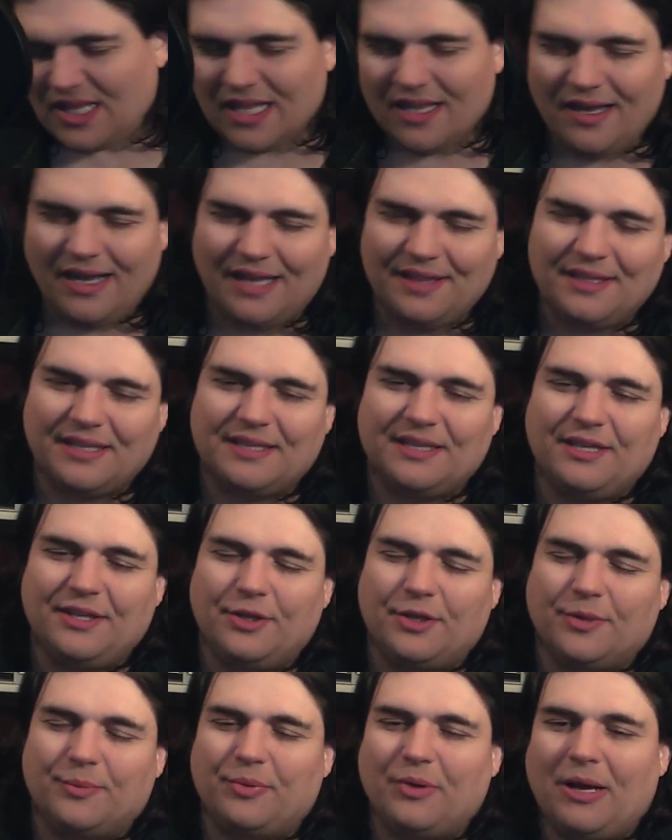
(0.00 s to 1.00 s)
I think that
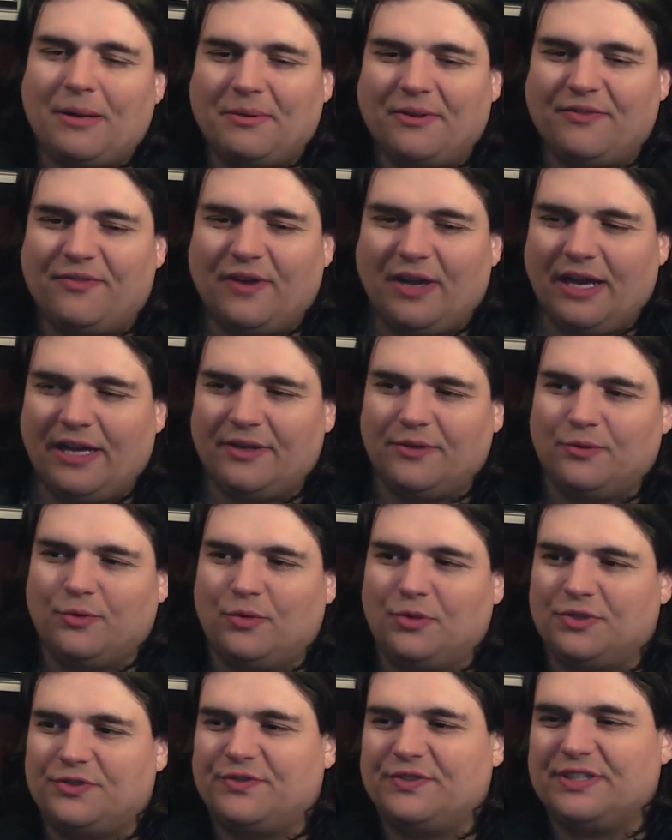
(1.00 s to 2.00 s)
you could probably find
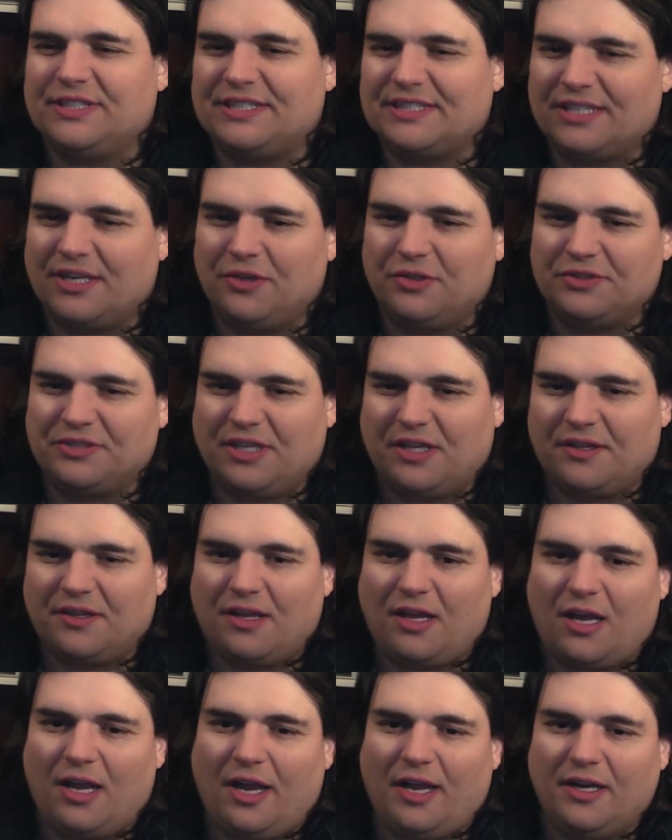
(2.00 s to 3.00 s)
rules for the skills
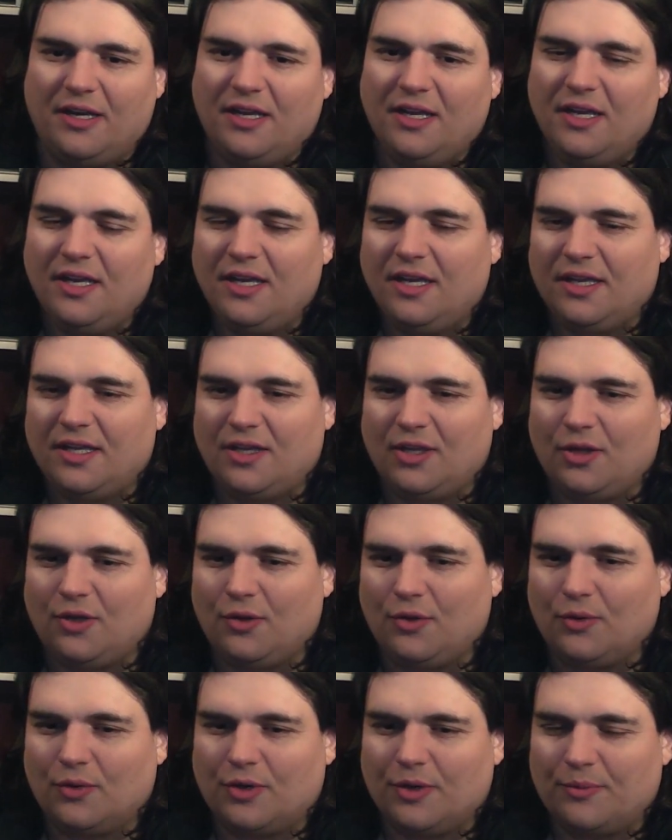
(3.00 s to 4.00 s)
online.
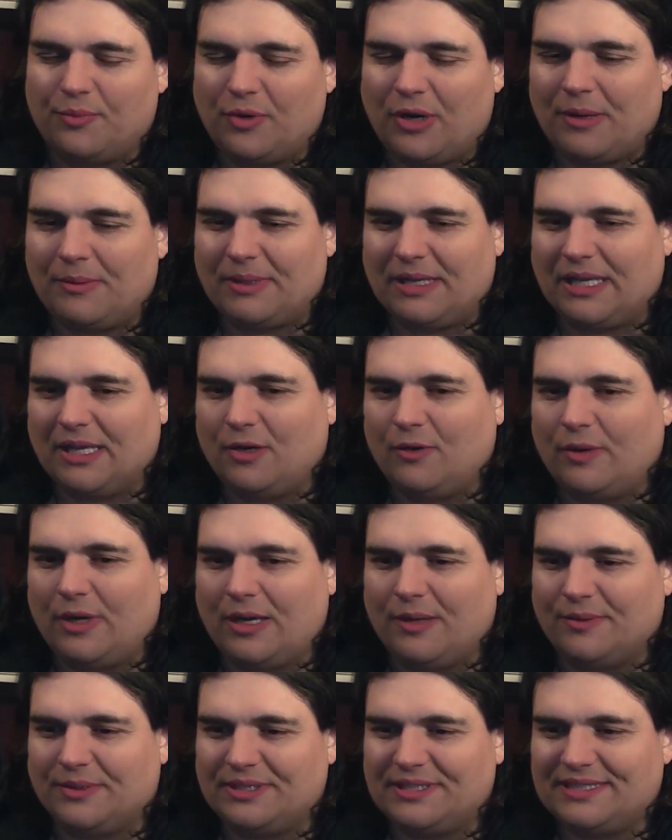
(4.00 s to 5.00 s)
You could probably get
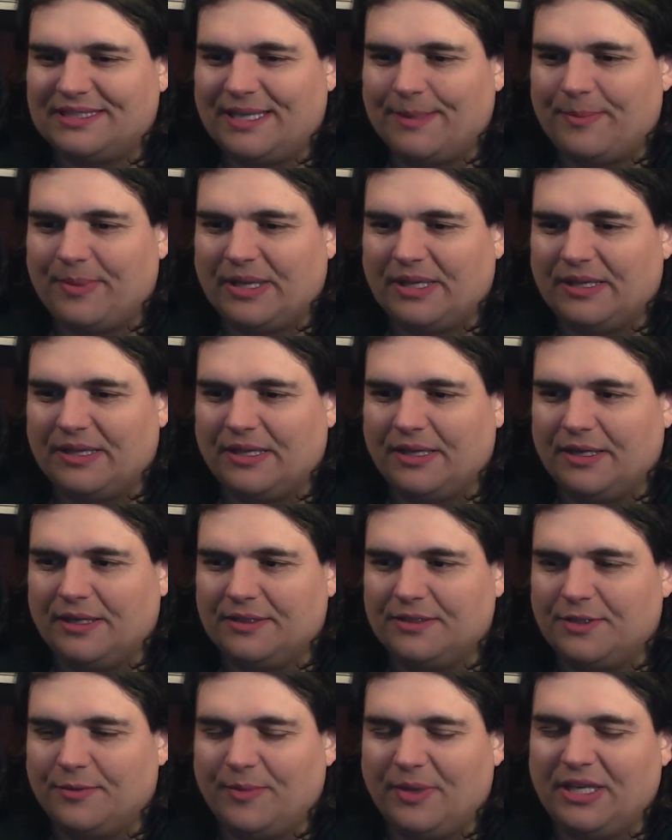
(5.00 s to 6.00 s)
away with skipping
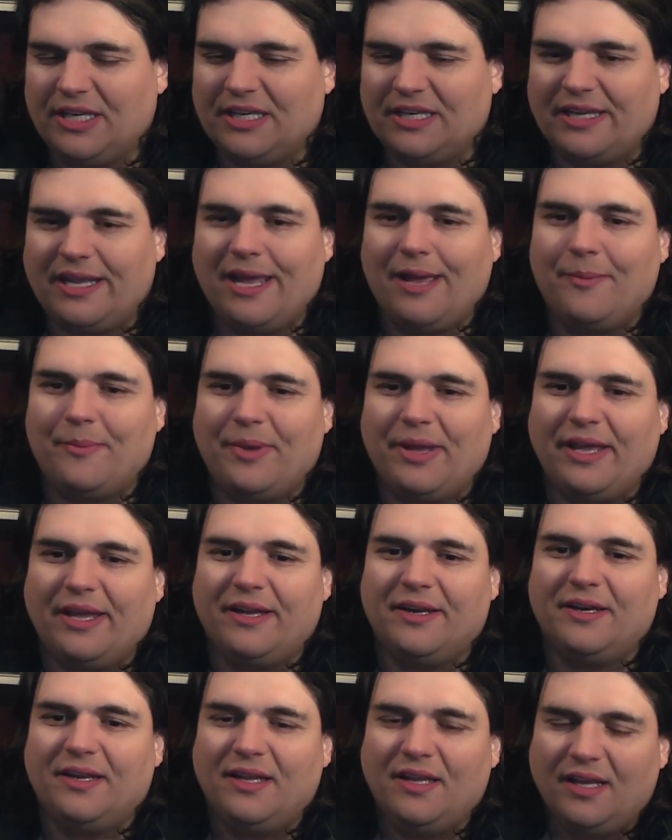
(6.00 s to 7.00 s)
the Dominion
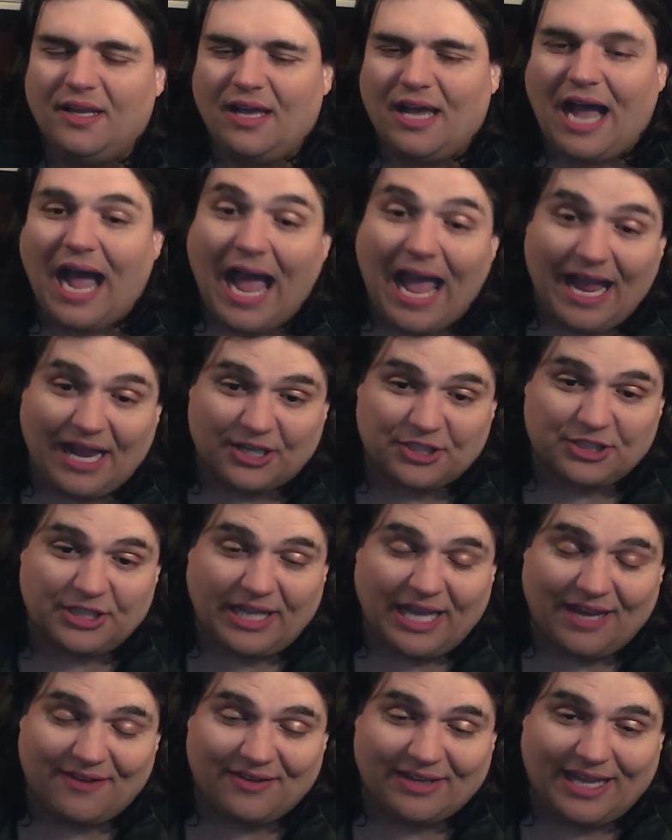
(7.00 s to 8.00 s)
campaign. I
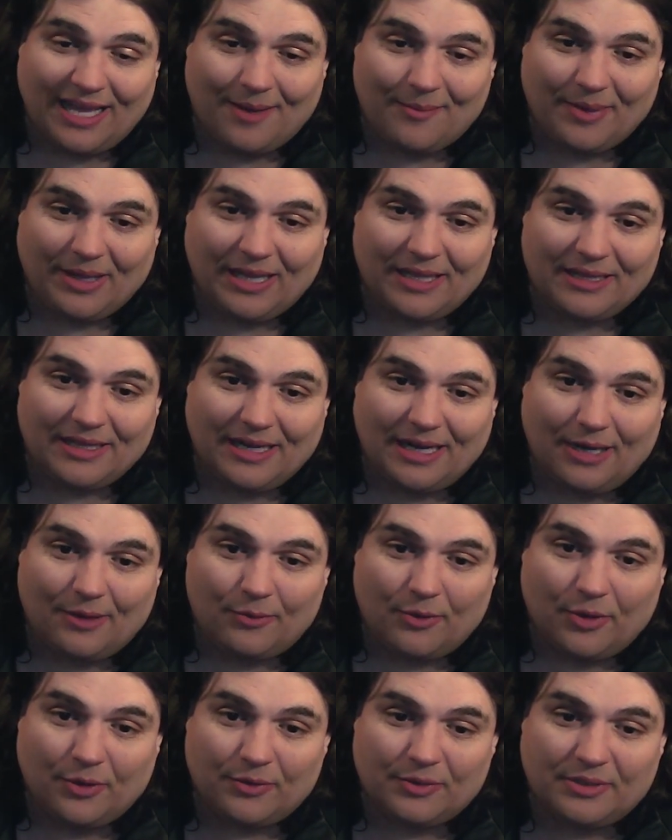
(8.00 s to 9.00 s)
actually have a campaign that I
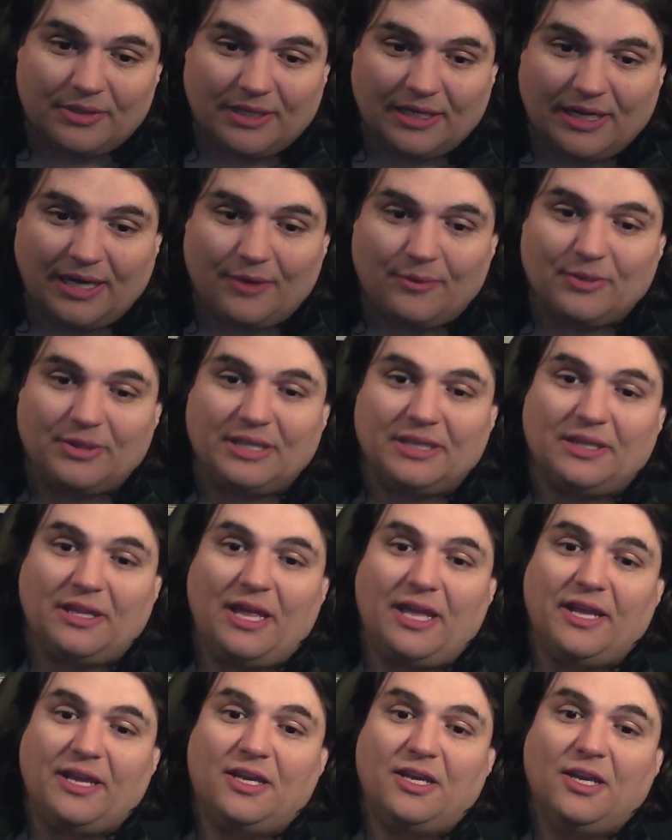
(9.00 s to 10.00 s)
wrote that I really
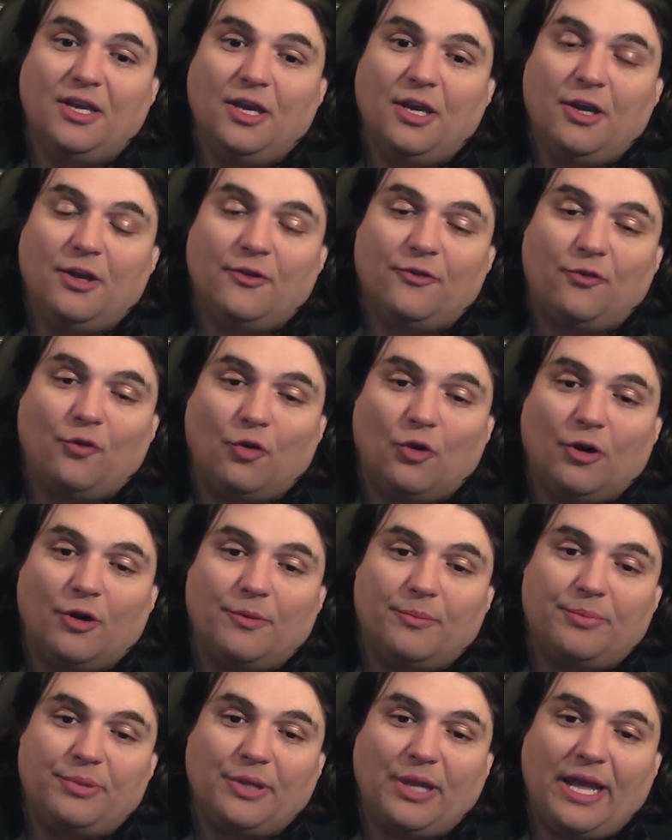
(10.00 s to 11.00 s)
like
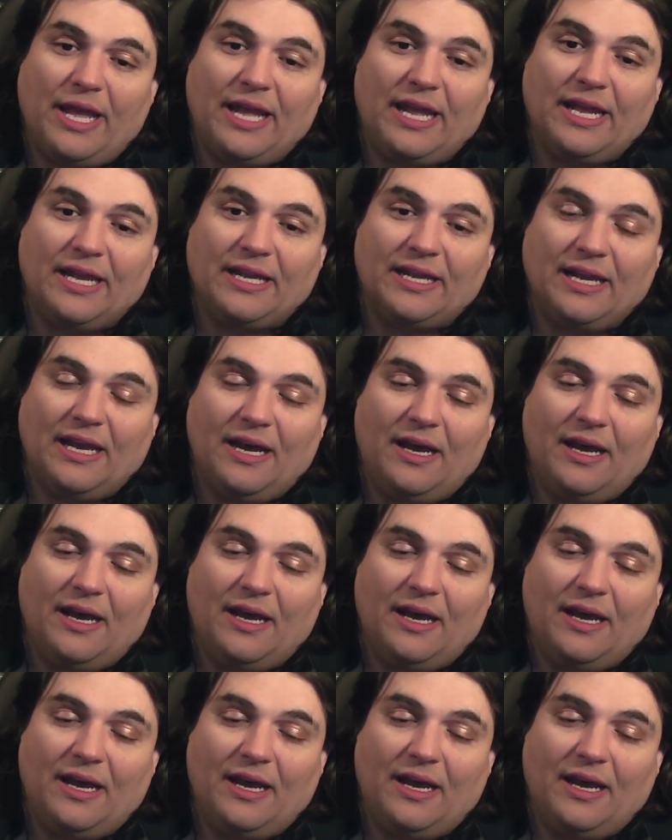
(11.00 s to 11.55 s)
for playing